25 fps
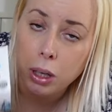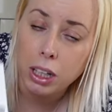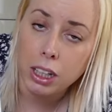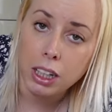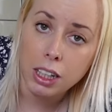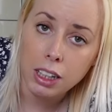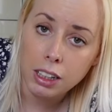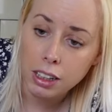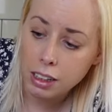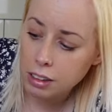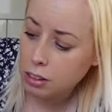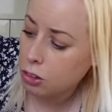
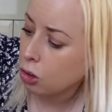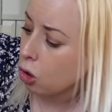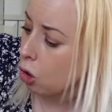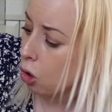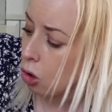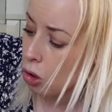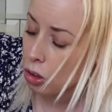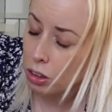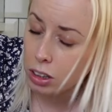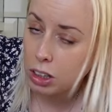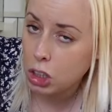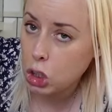needed
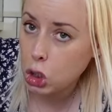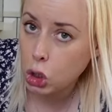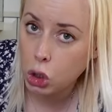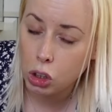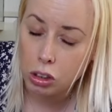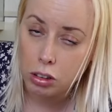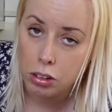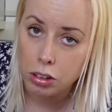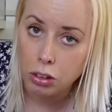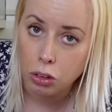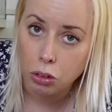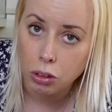Cornish
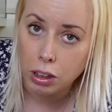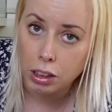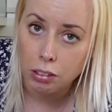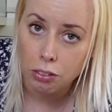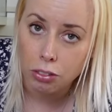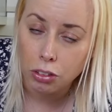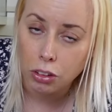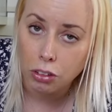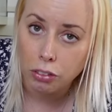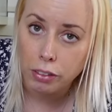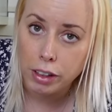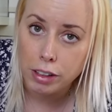clotted cream
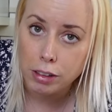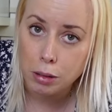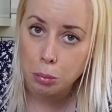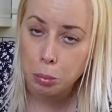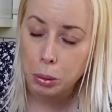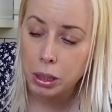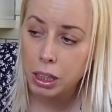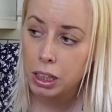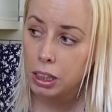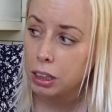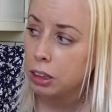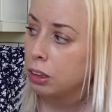for a
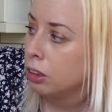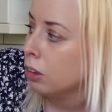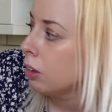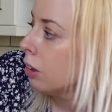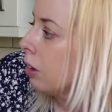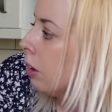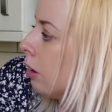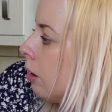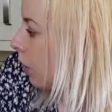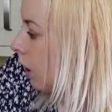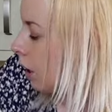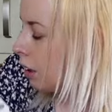recipe.
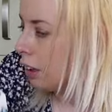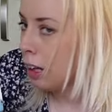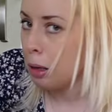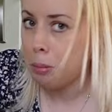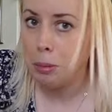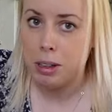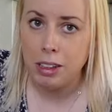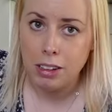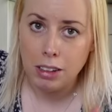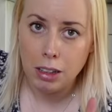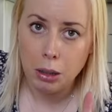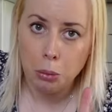Let
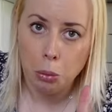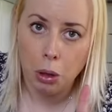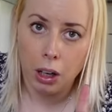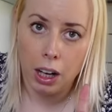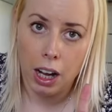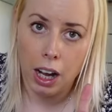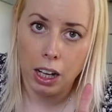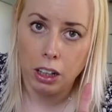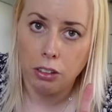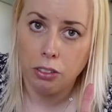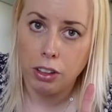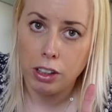me see what
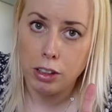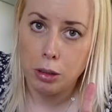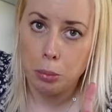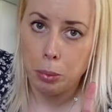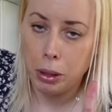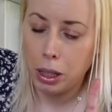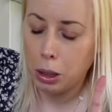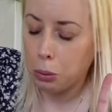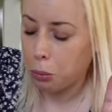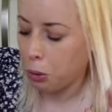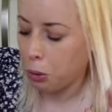kind of recipe it